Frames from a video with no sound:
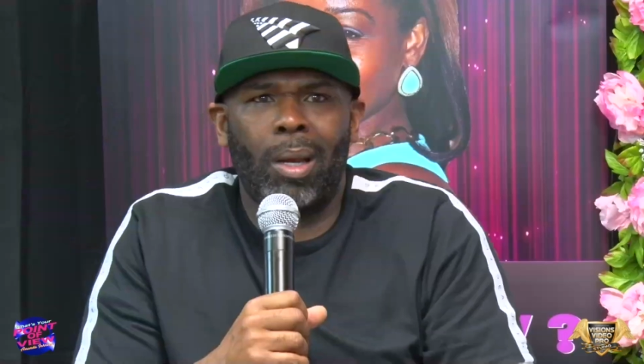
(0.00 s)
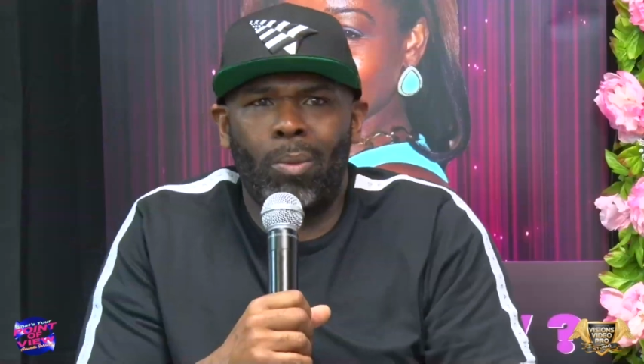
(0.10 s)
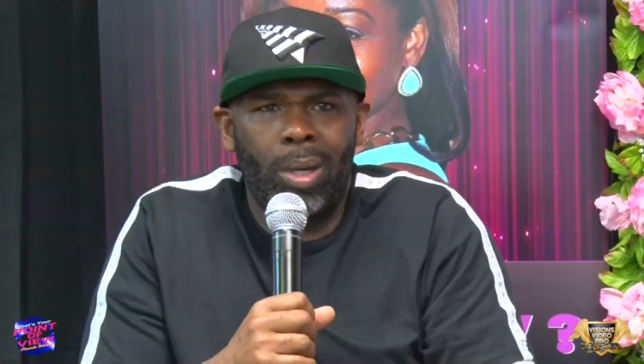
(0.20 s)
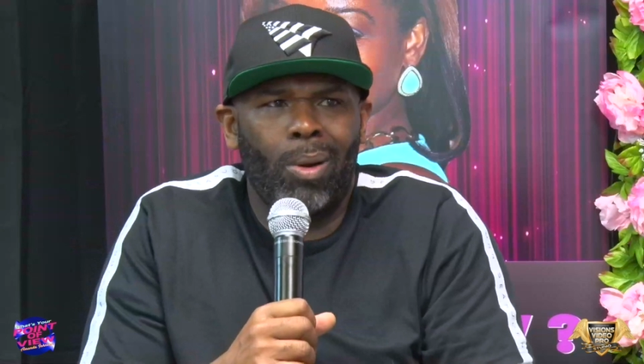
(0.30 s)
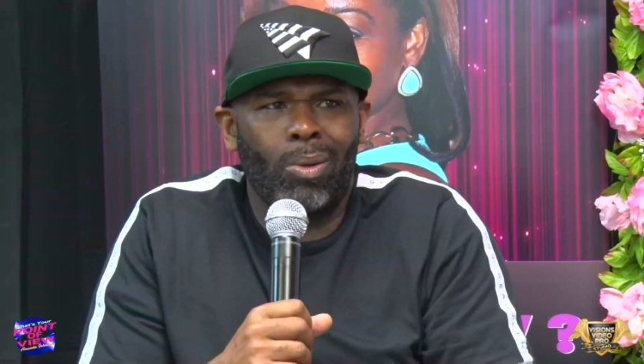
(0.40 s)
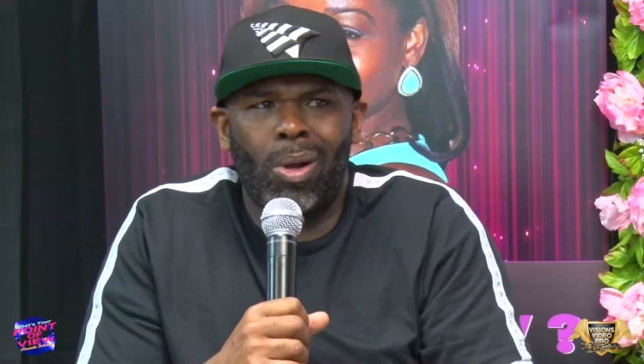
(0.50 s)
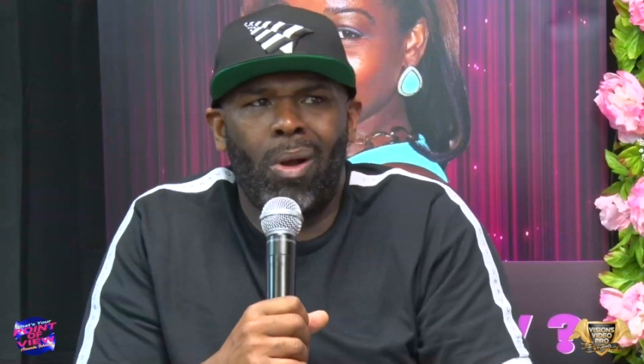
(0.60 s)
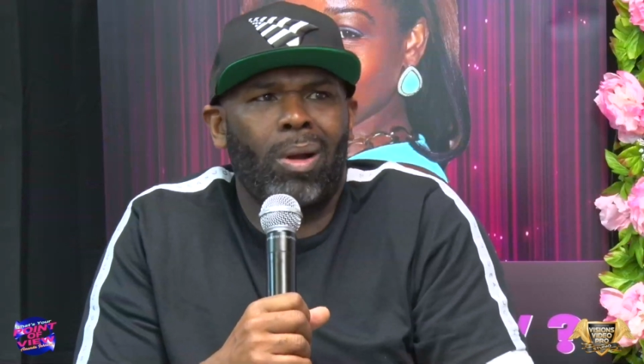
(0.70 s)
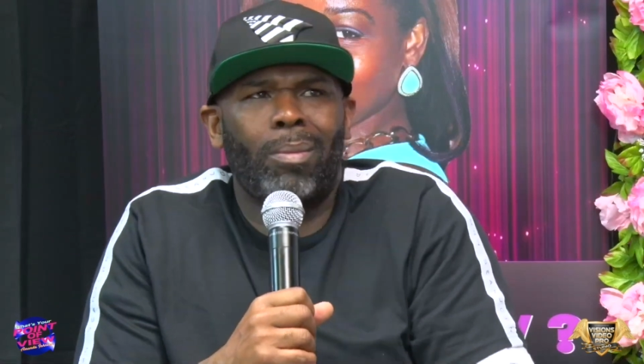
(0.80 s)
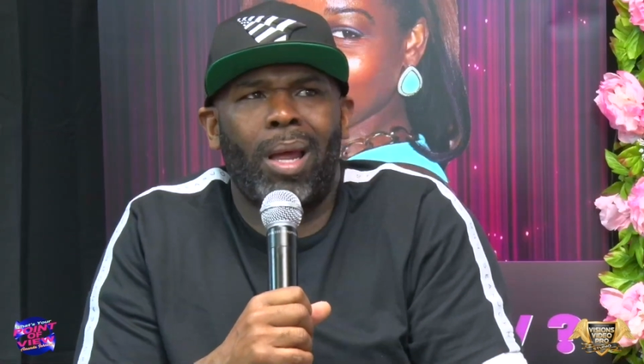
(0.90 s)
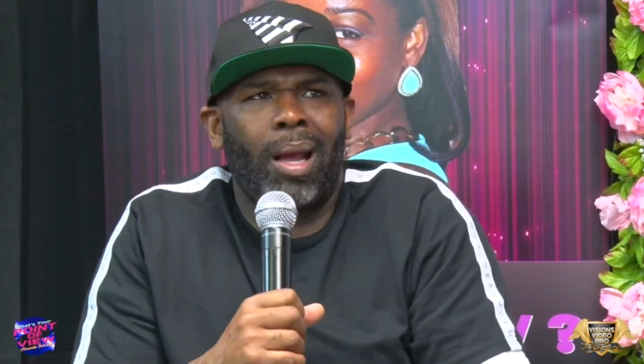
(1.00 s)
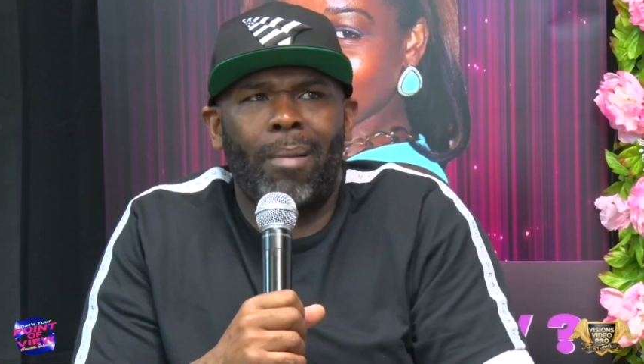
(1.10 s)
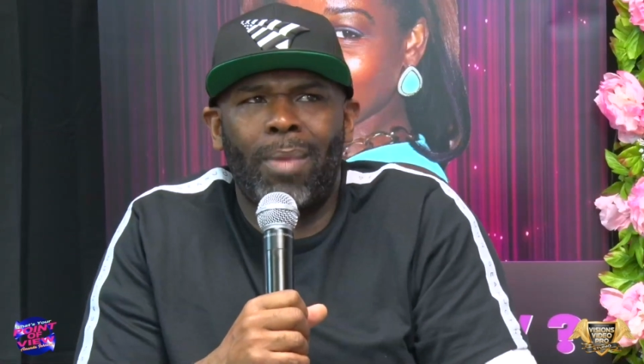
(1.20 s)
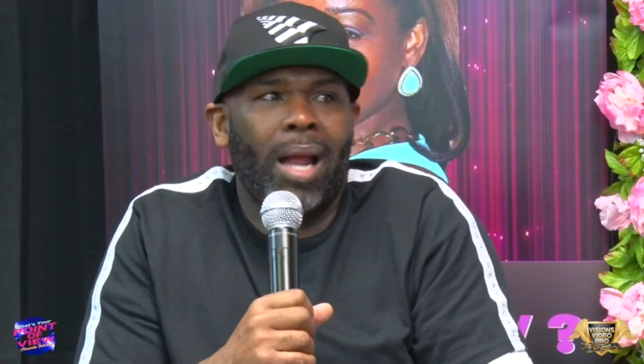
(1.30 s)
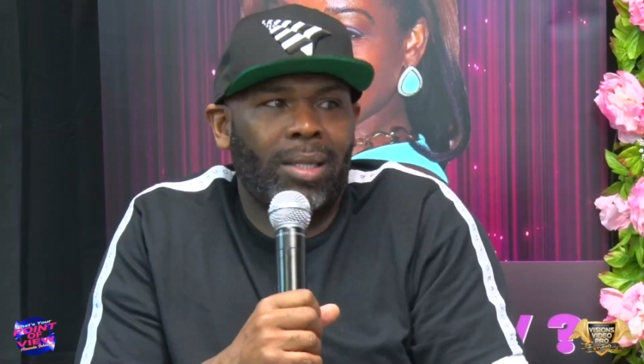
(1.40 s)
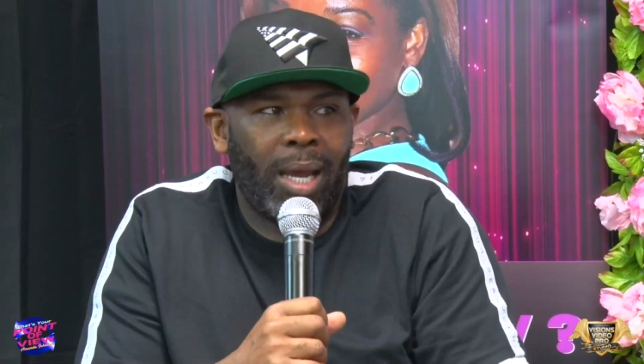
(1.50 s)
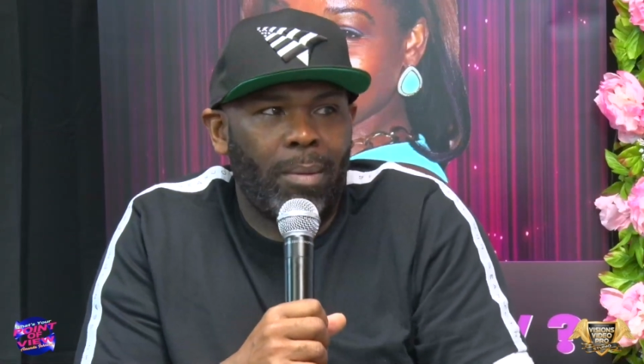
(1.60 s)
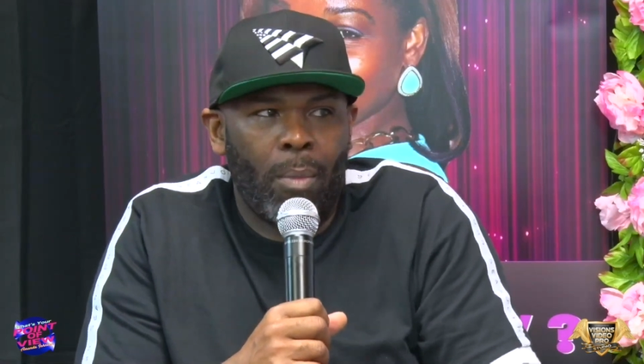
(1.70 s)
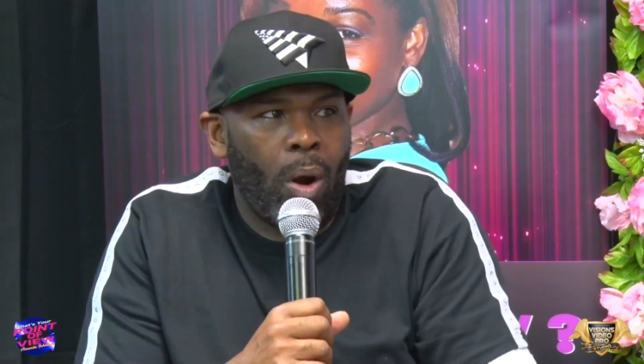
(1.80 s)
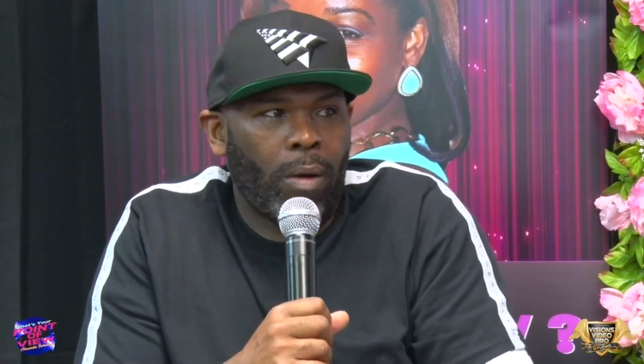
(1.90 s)
like, we don't talk. I'm like, I'm not
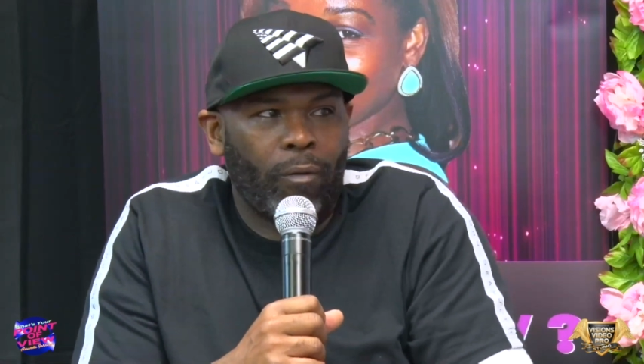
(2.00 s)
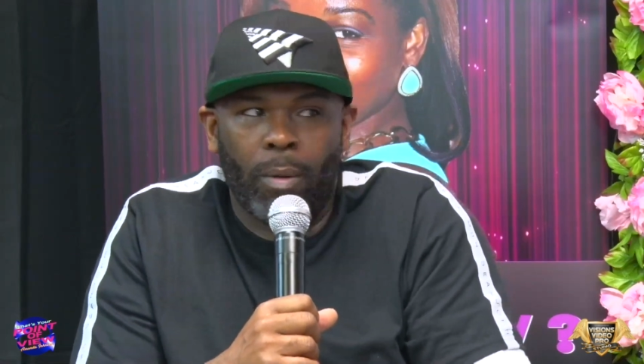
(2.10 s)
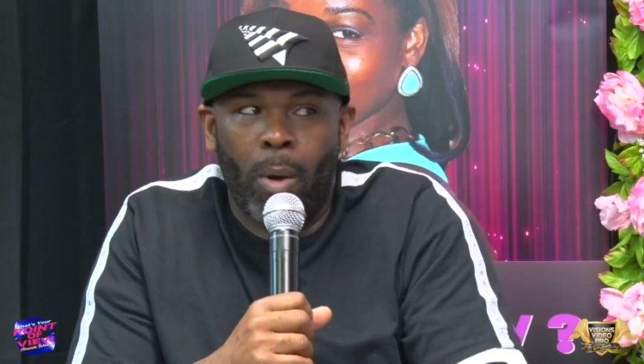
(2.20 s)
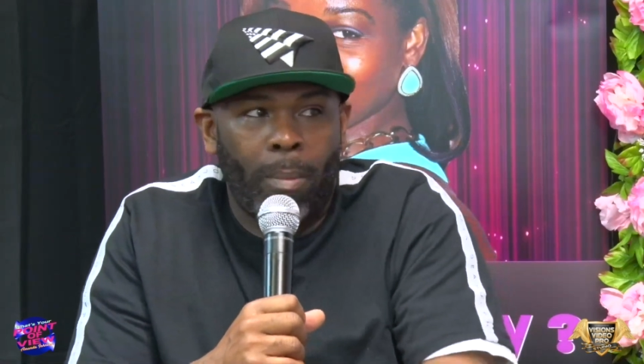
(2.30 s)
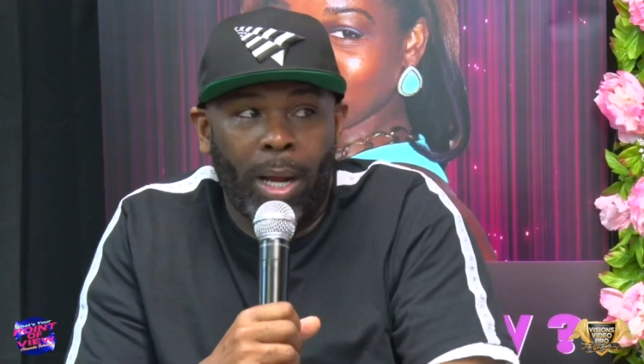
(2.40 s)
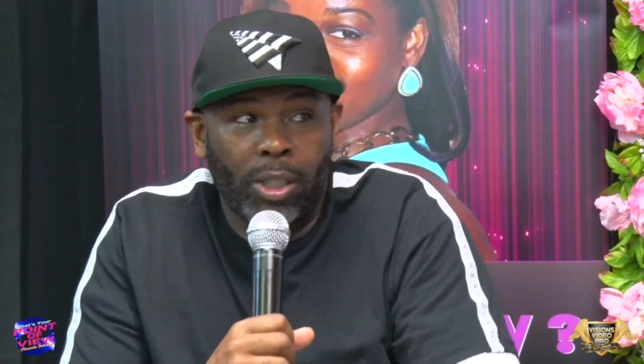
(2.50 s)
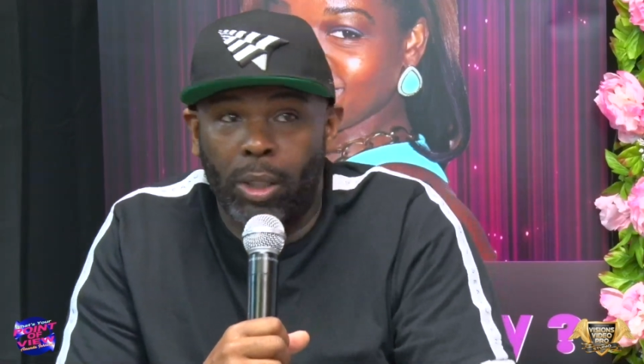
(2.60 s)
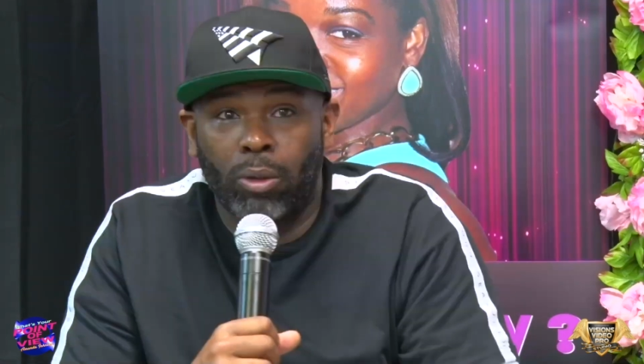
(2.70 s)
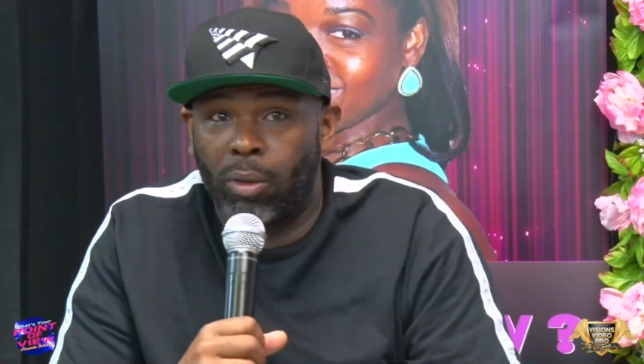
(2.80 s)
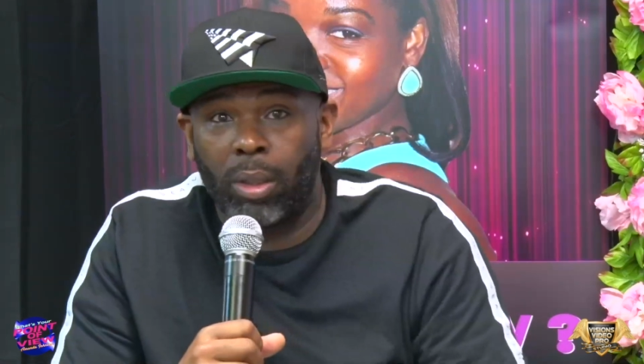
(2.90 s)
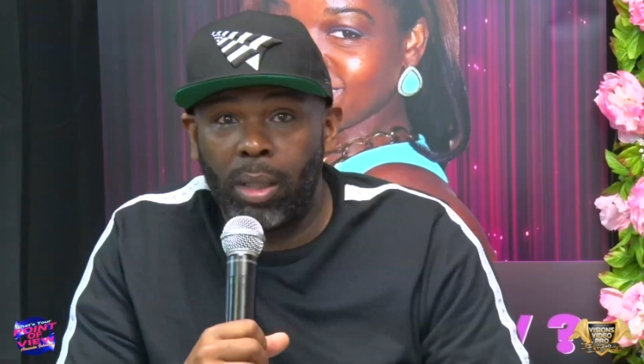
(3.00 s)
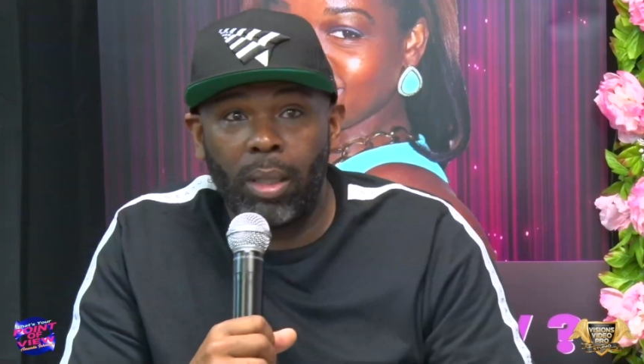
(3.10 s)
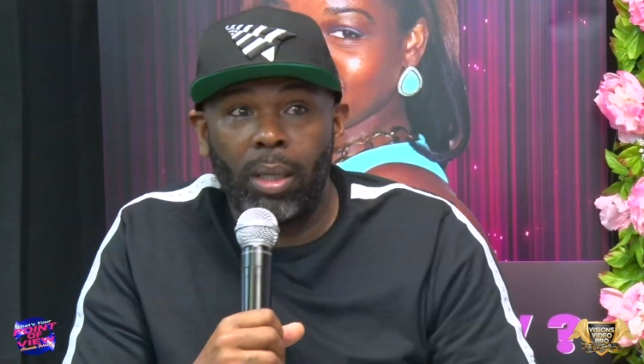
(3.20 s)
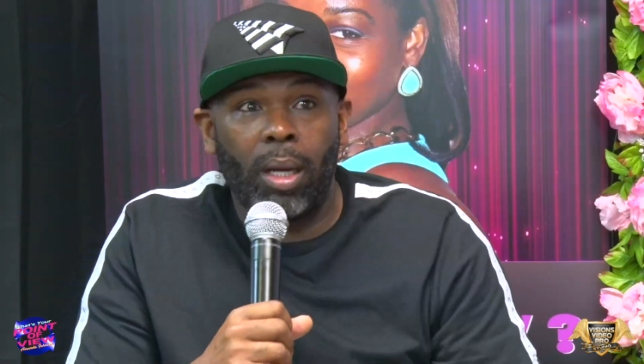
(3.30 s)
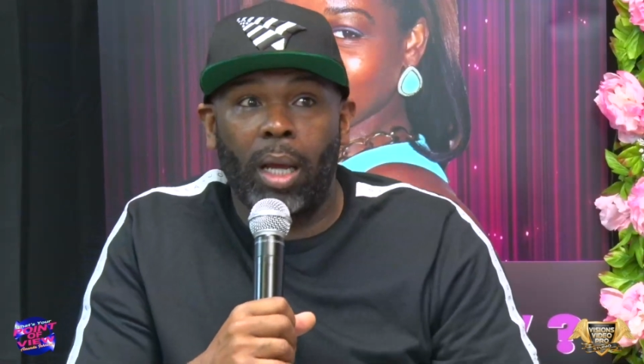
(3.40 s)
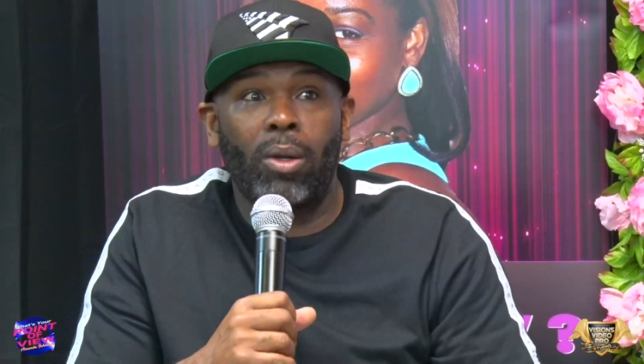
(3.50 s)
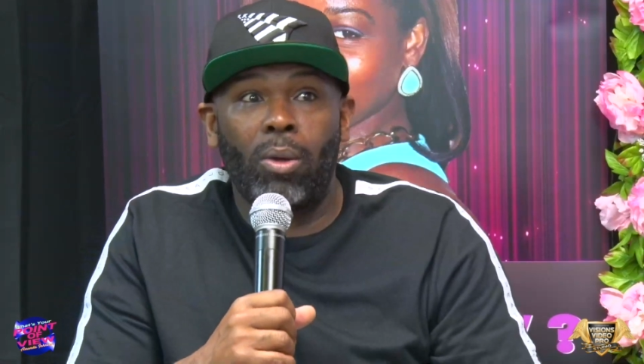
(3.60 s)
Ted Martin from All My Children. Like,